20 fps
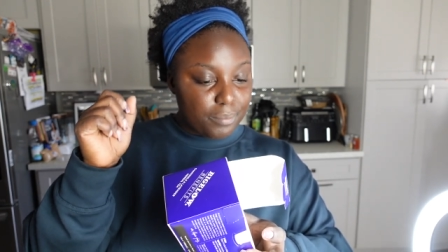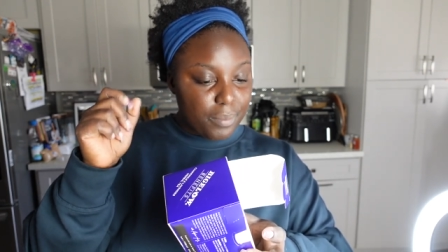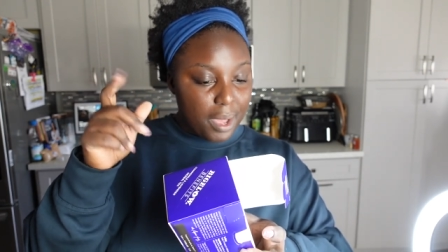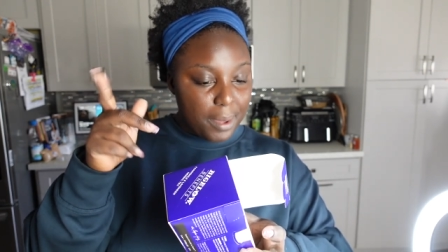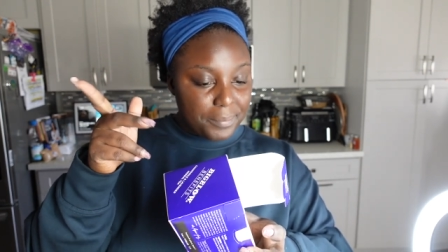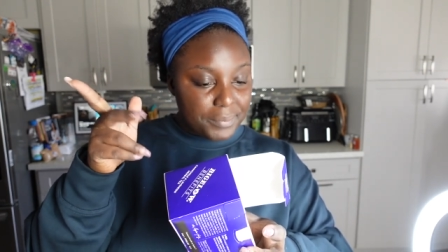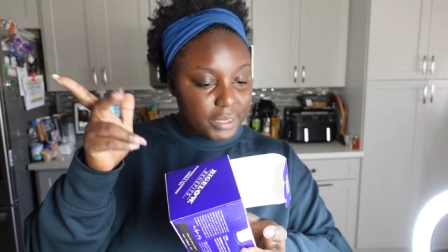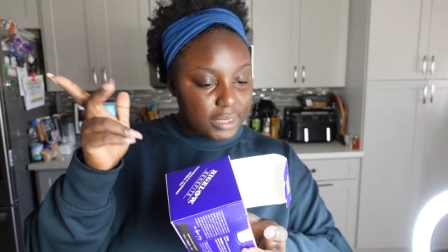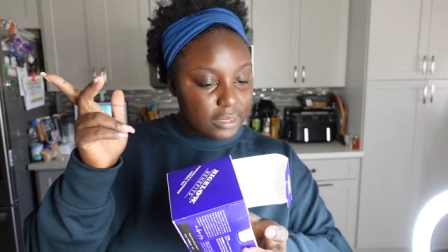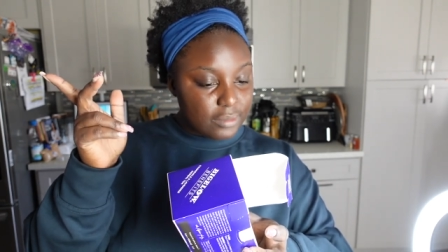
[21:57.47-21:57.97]

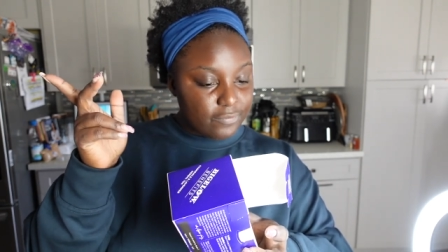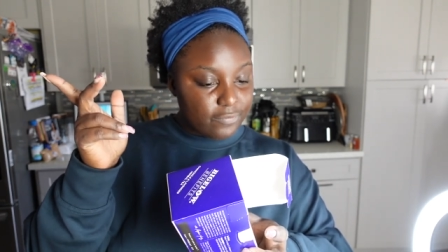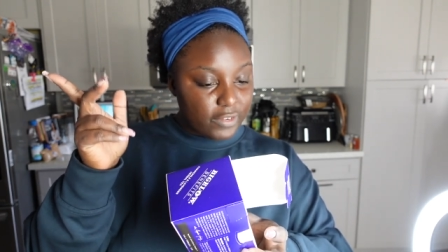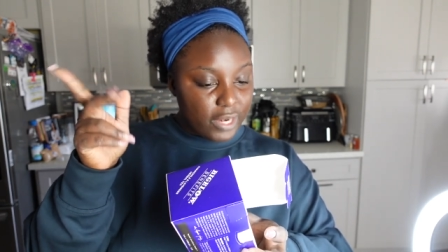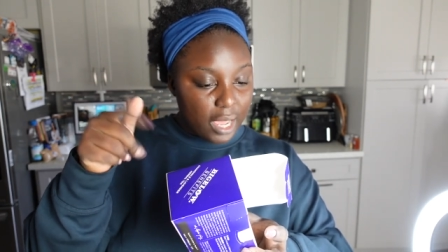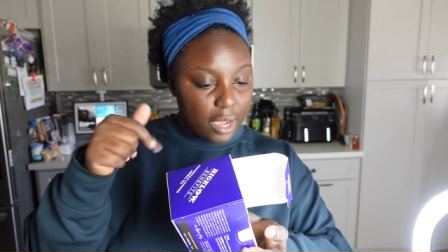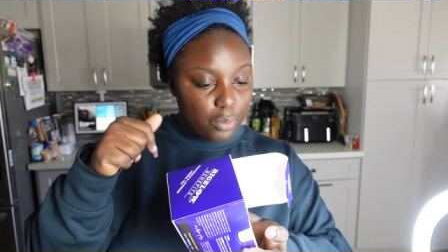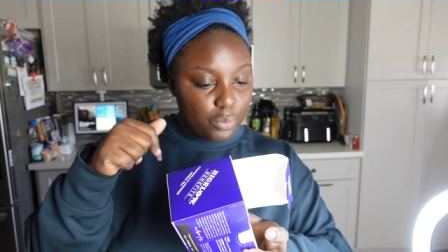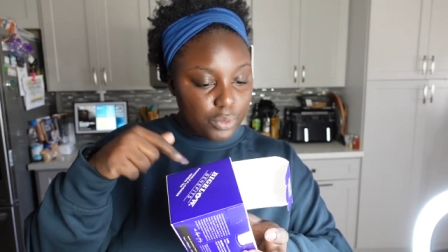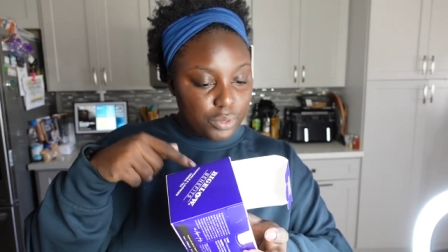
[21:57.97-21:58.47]
poppy
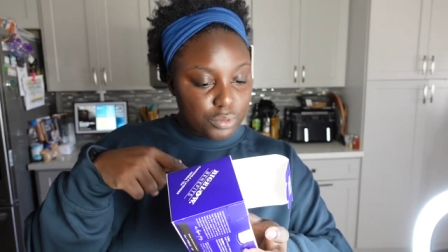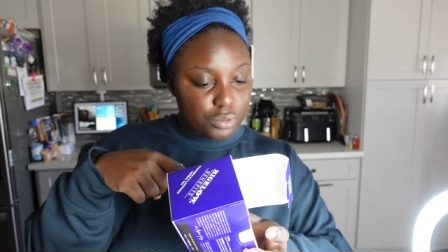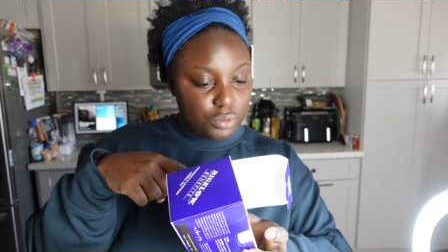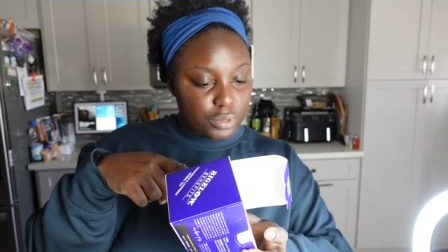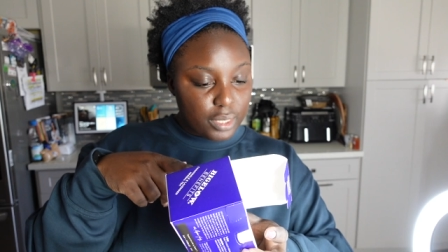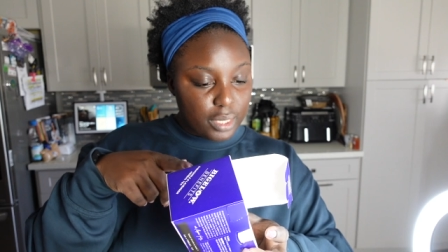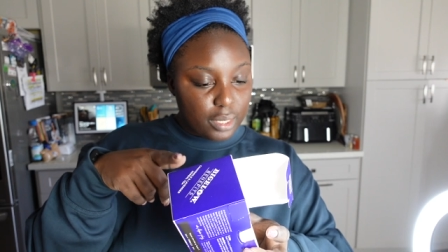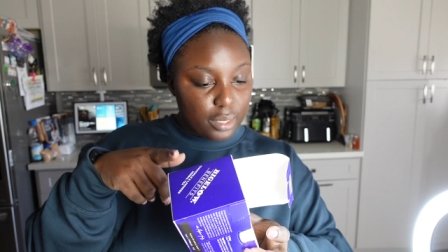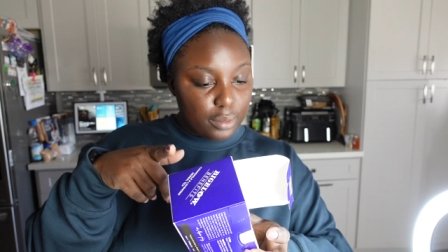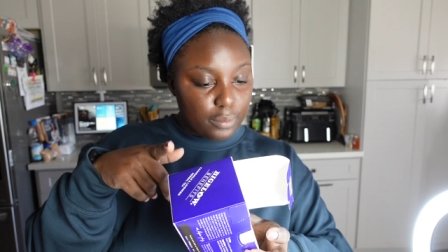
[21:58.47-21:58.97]
flowers
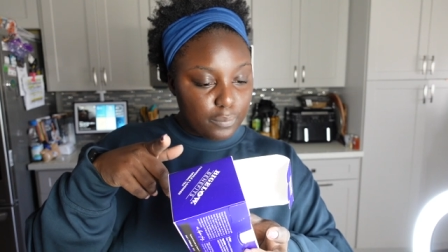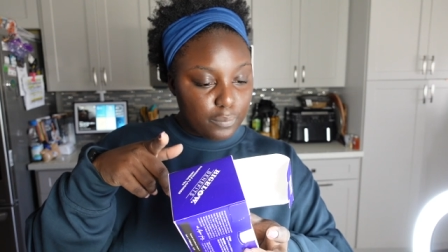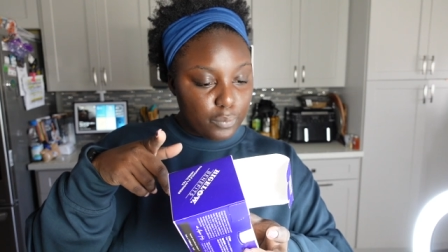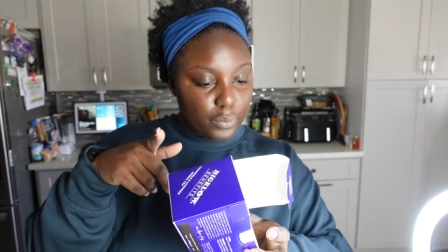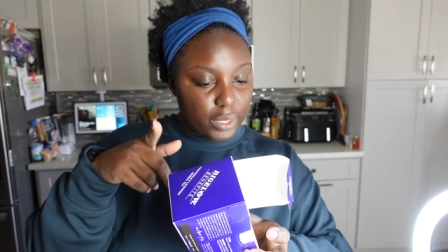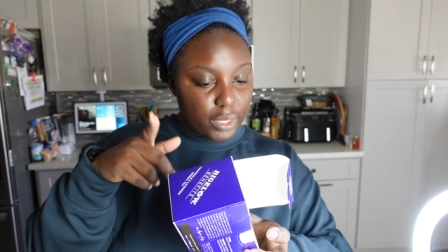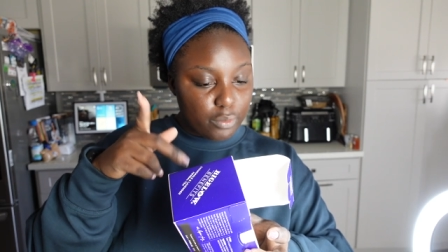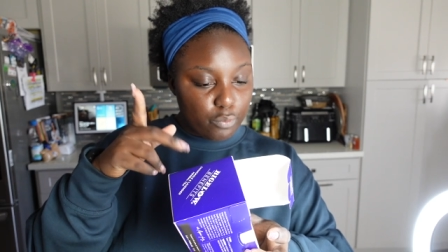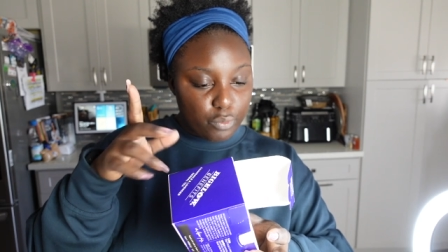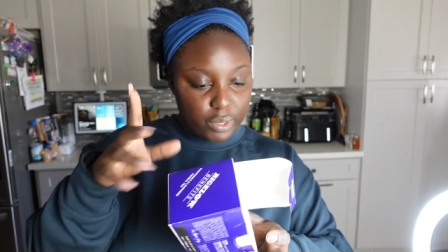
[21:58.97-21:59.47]
to help
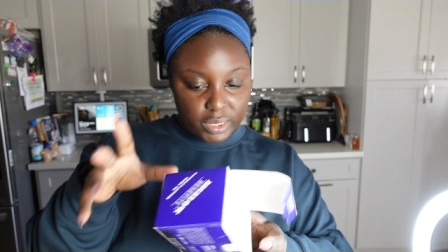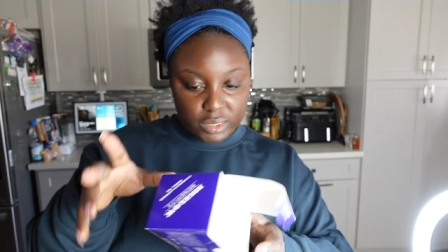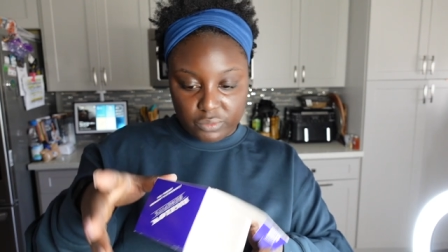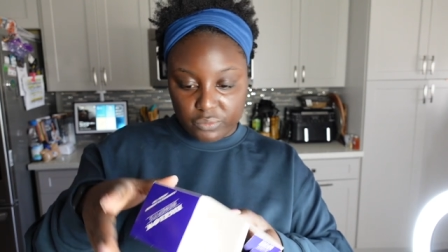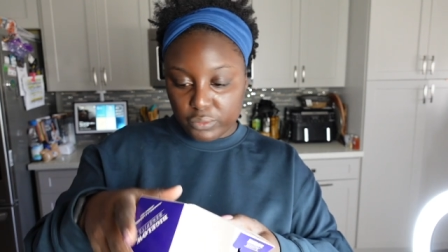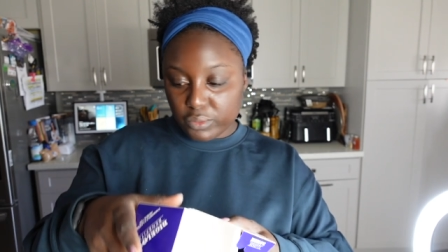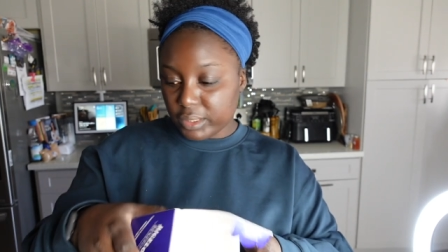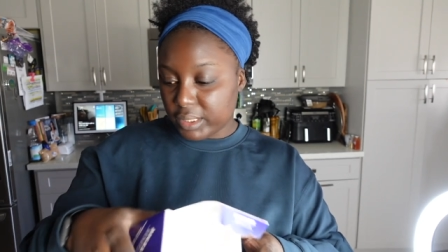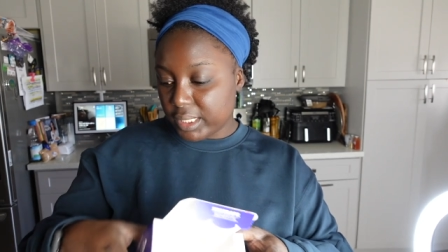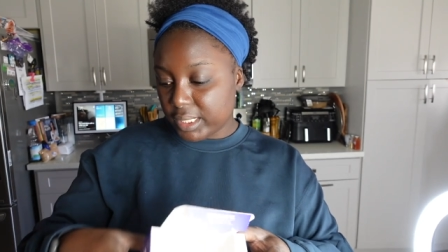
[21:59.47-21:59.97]
with
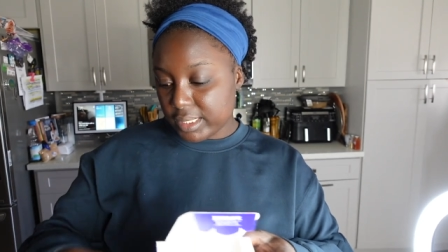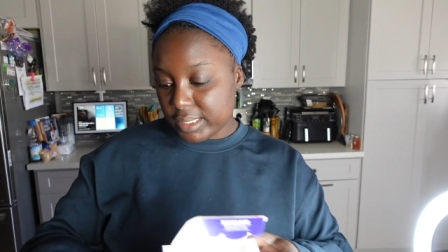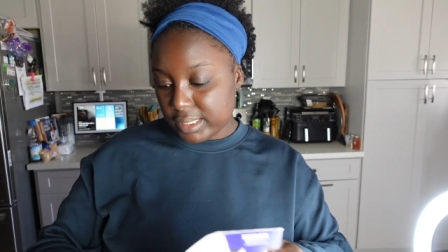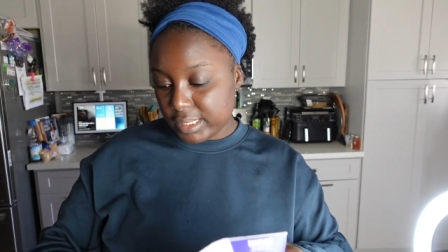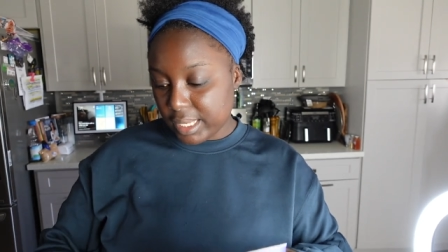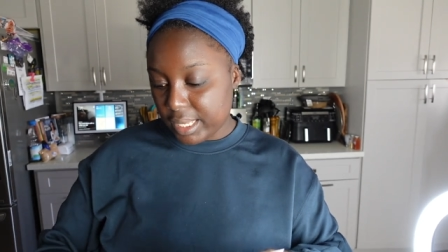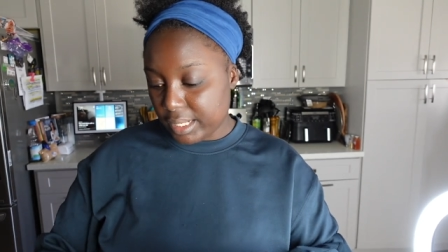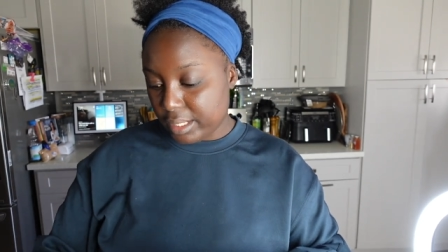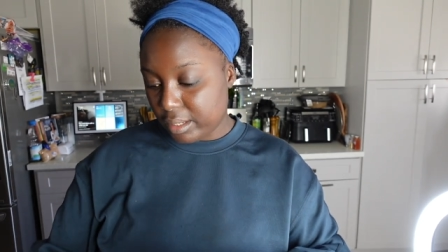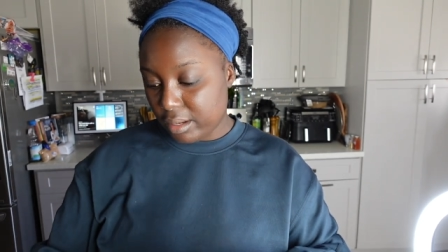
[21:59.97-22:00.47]
restfulness
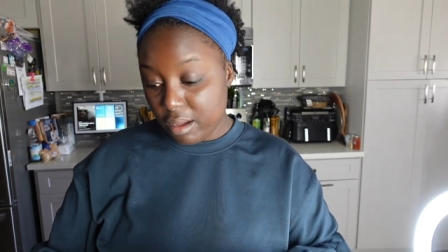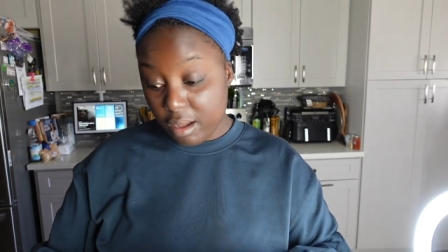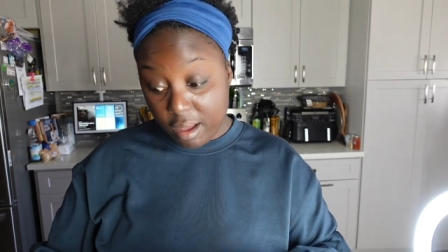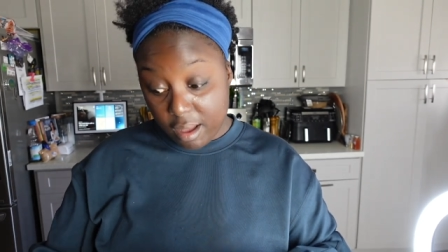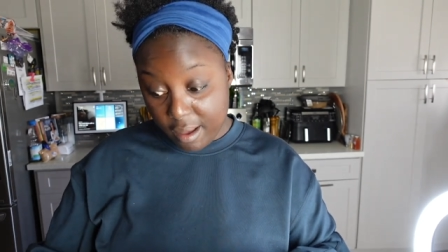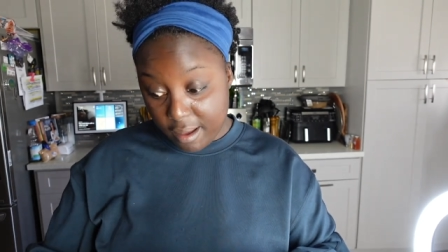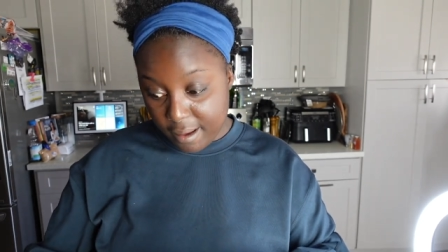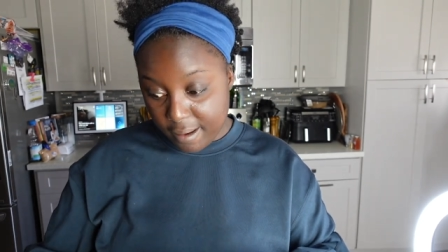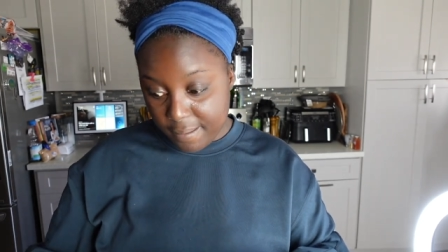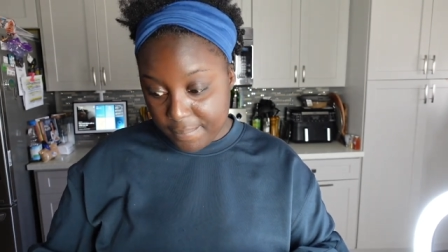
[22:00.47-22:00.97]
and
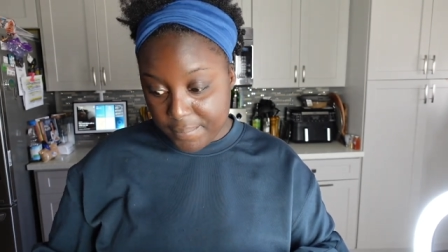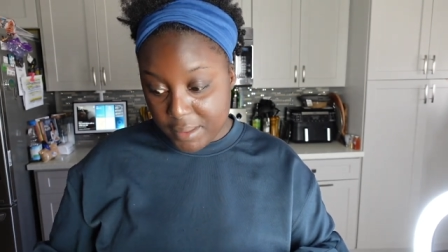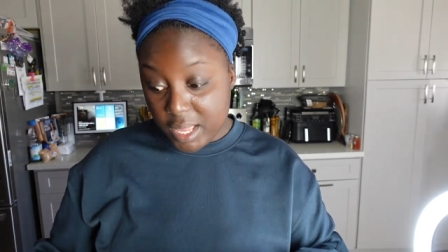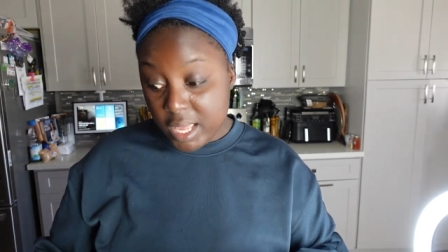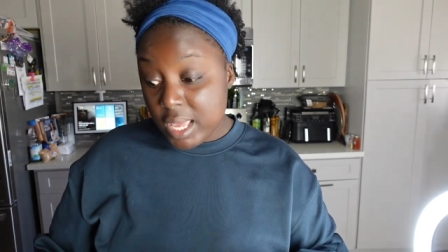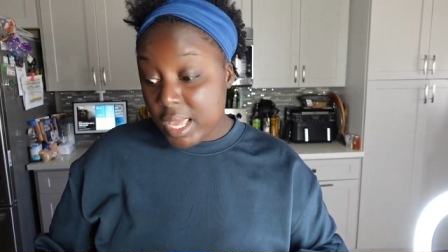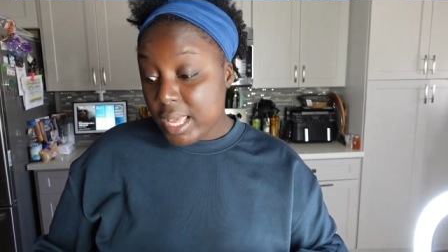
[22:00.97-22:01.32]
calm